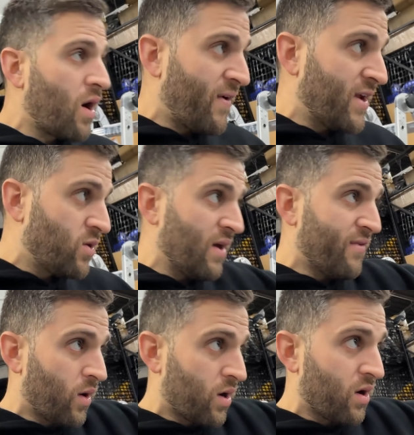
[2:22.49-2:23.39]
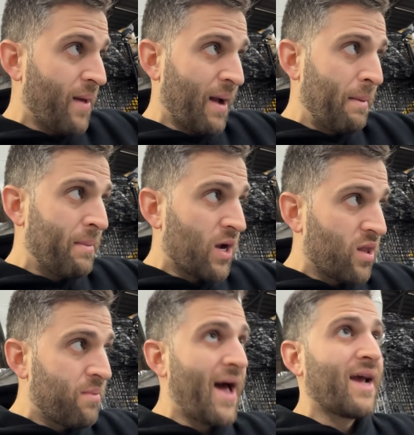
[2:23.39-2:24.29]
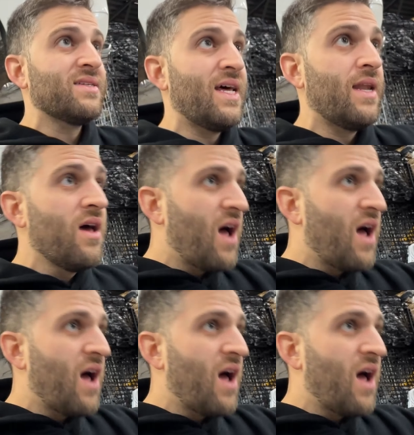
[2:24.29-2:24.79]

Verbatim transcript: If I do that, if I don't go to the back, maybe I go to the back instead.